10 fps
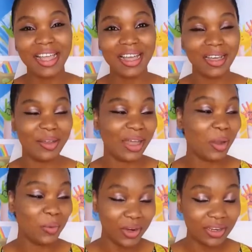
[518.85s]

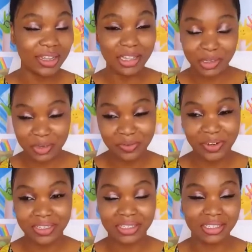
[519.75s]
at work, at the
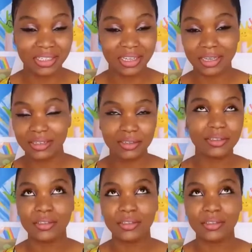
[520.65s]
university, and